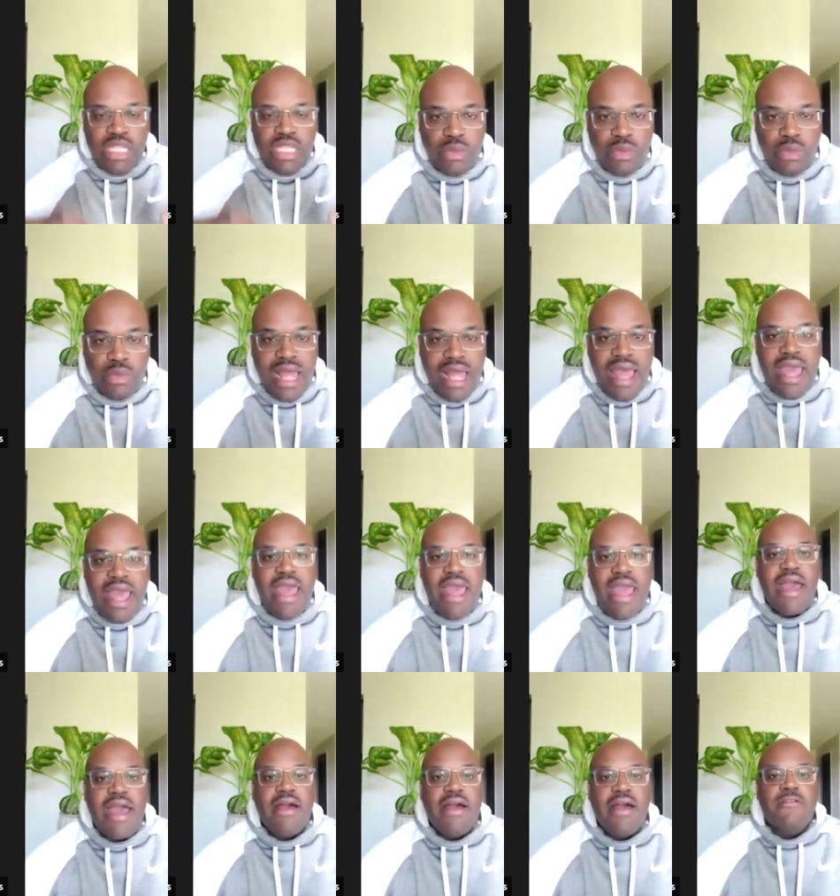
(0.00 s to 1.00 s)
what I
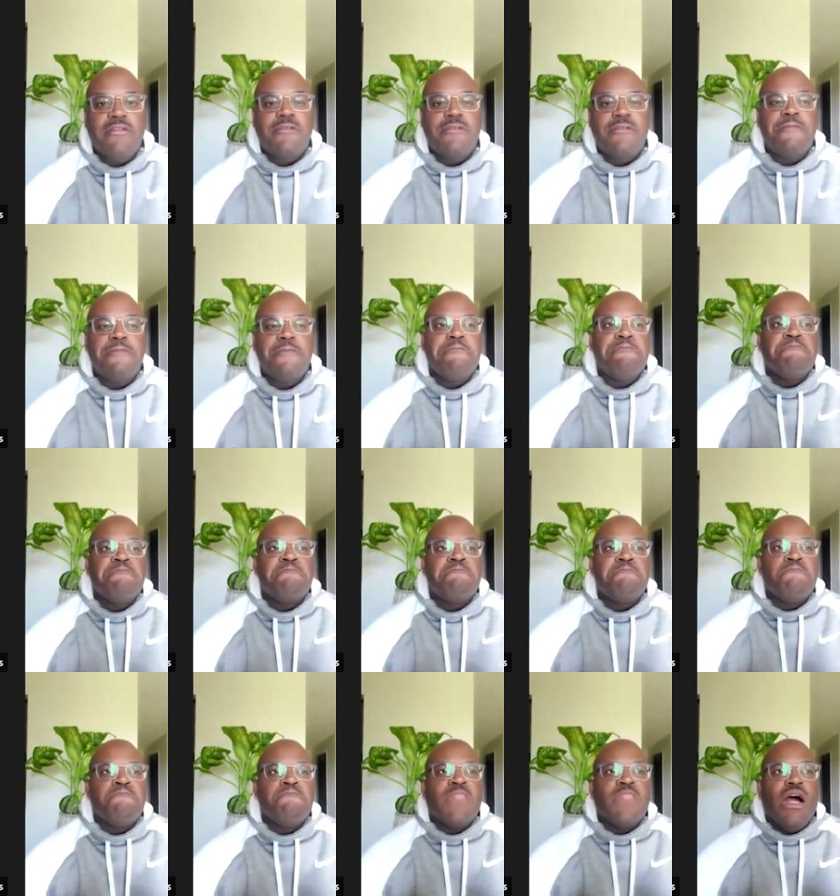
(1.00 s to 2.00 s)
have.
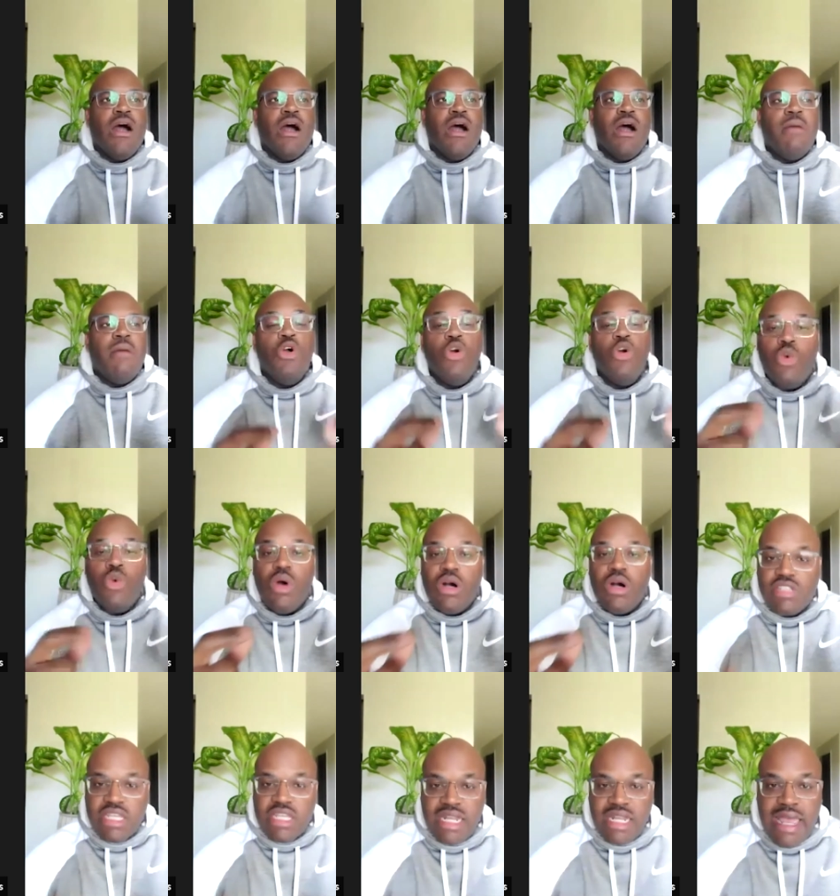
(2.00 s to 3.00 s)
Um, who else
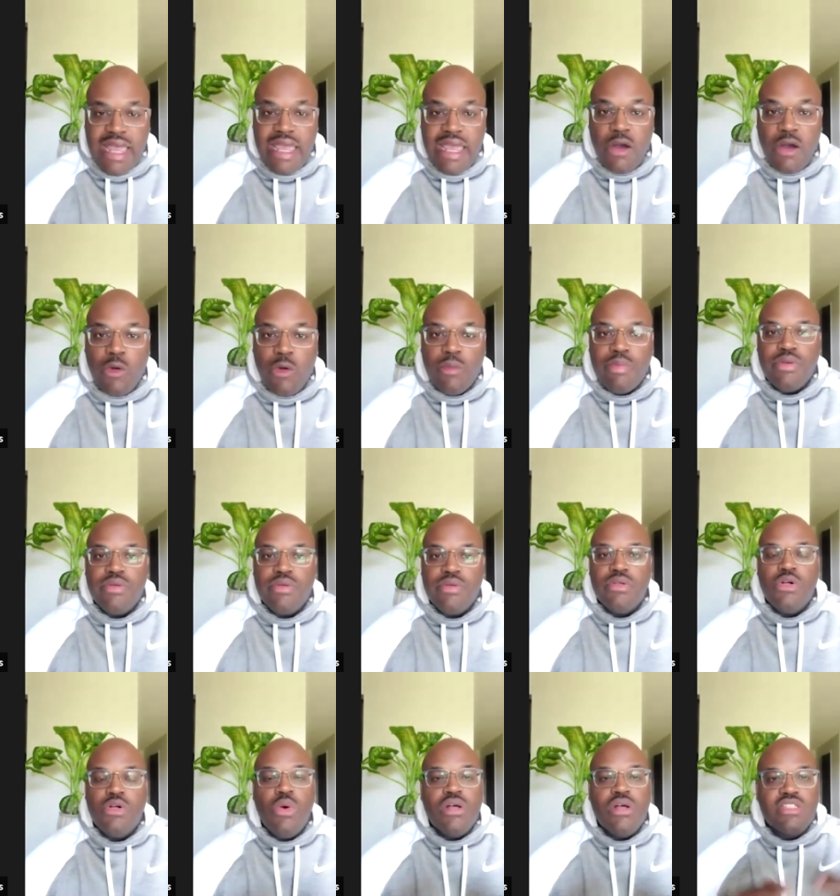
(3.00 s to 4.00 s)
can I help?
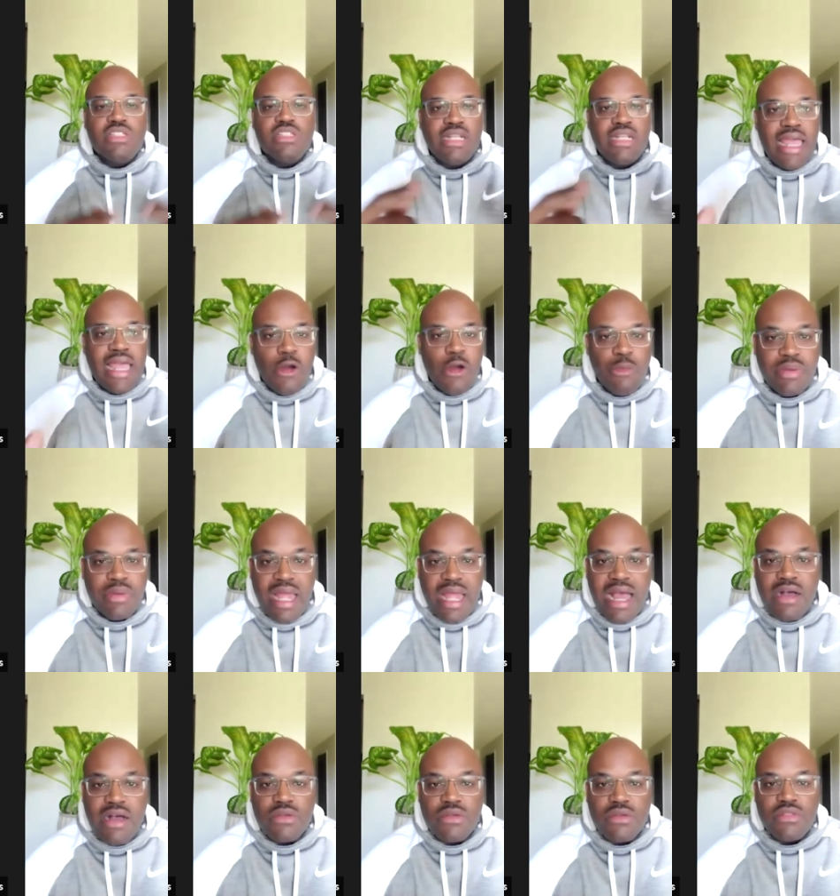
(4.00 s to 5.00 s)
Who else can I help in the
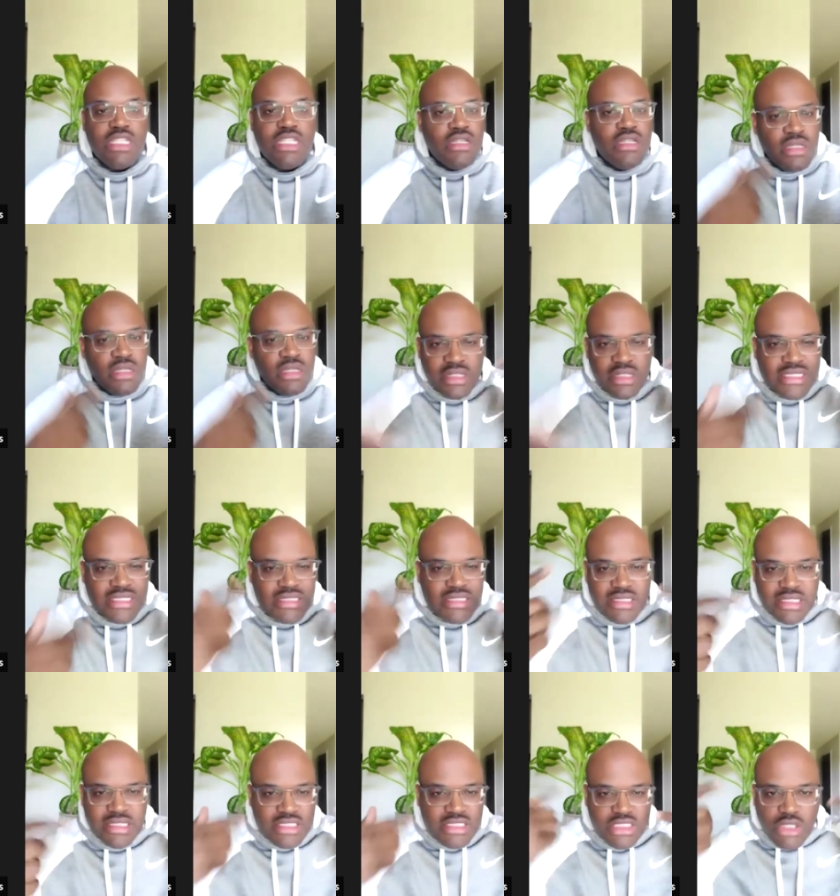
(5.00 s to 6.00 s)
house? This is
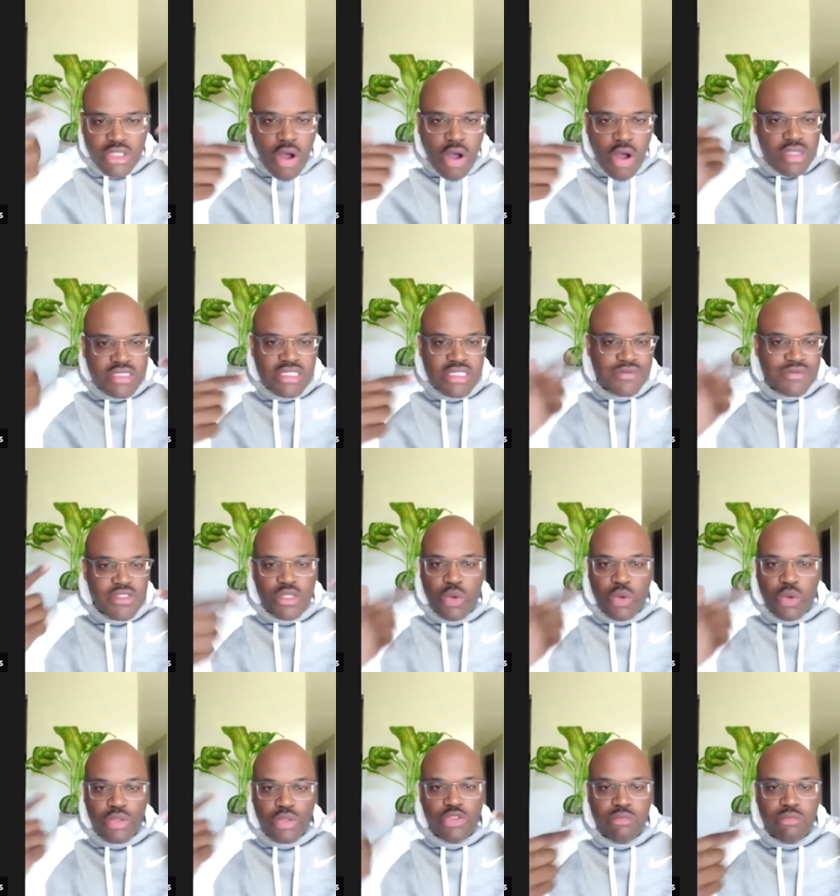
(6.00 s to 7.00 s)
this is all the stuff that's going
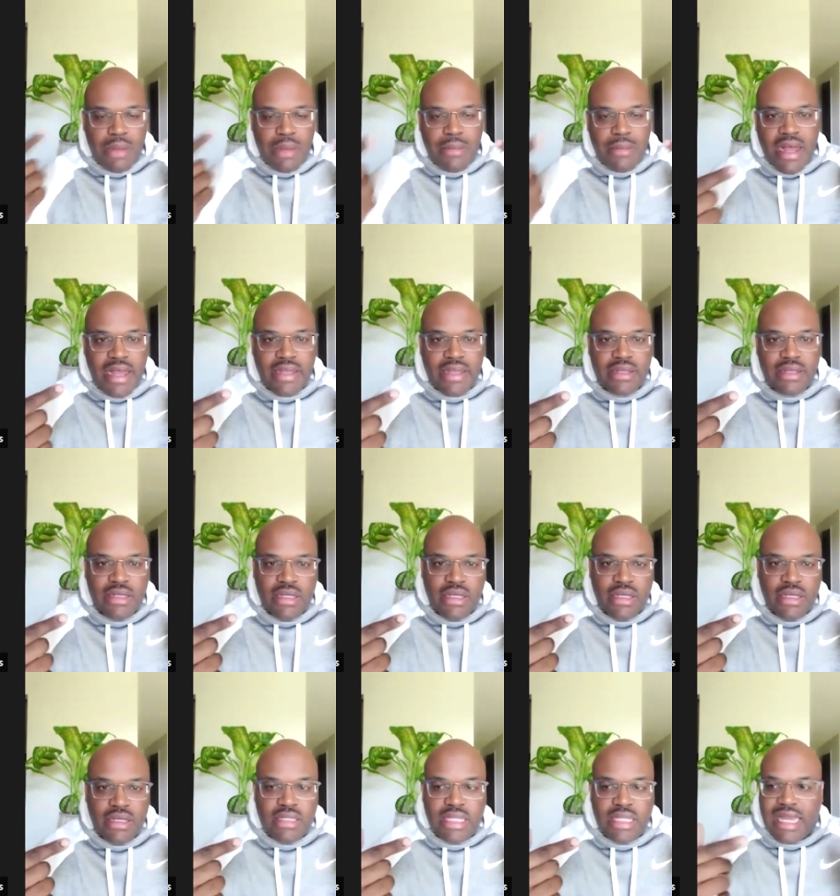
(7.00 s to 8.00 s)
through my mind.
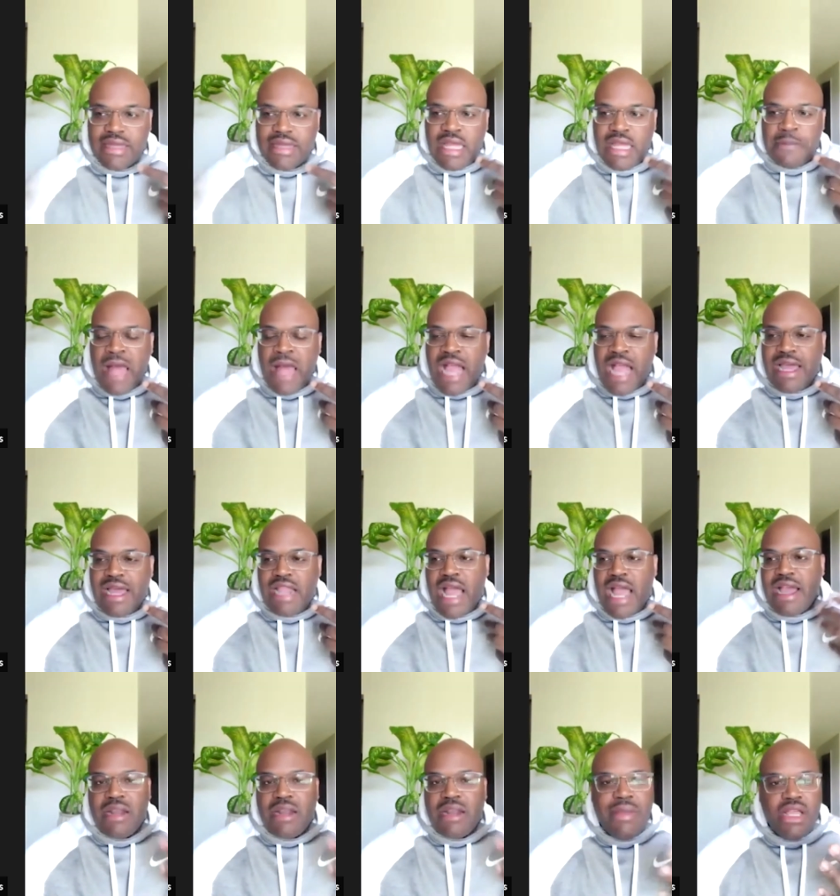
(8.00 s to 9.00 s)
I, I got, I got
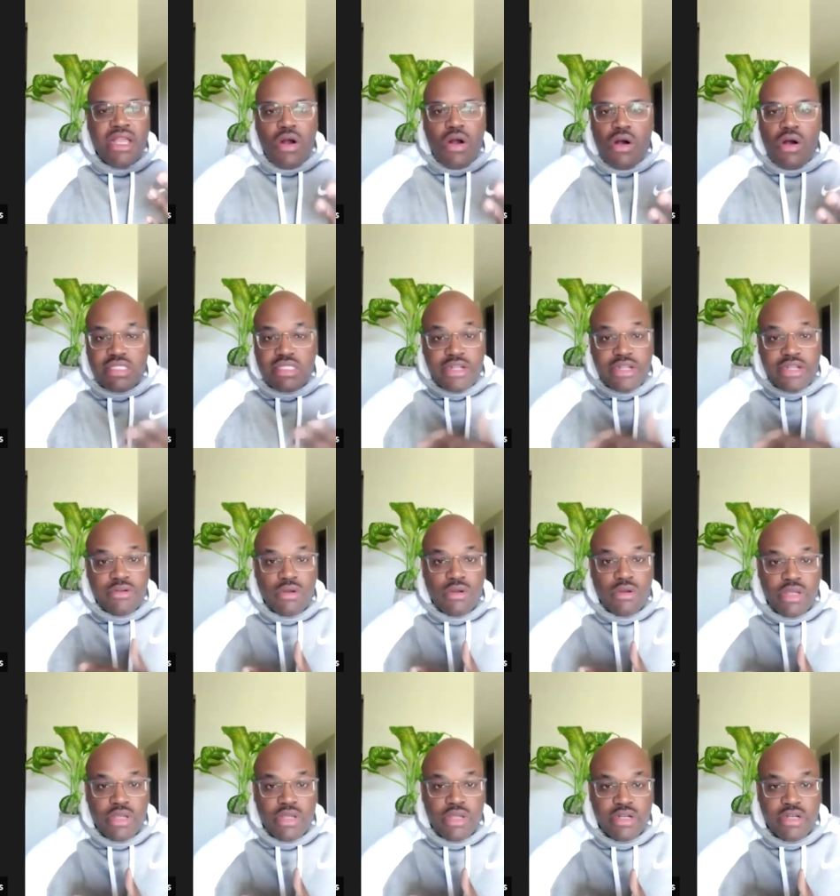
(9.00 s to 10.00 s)
to make calls later on here
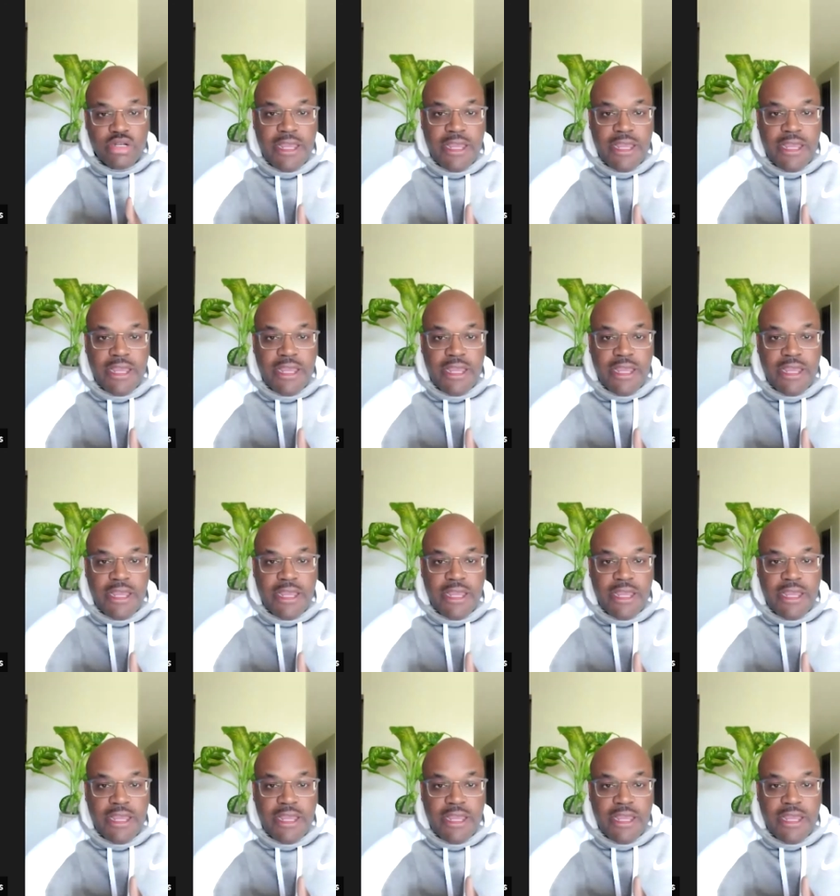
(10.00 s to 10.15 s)
today,